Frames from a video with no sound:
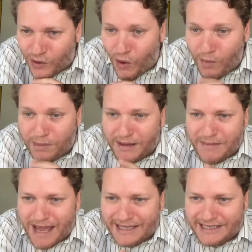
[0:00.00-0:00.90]

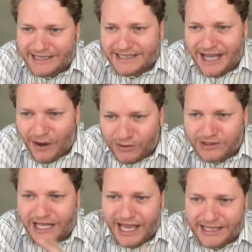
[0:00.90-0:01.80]
complement a
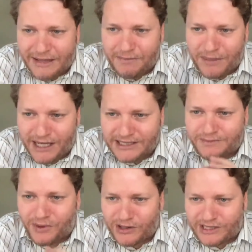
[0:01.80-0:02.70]
sound data plus
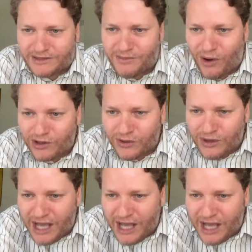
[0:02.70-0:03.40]
process model?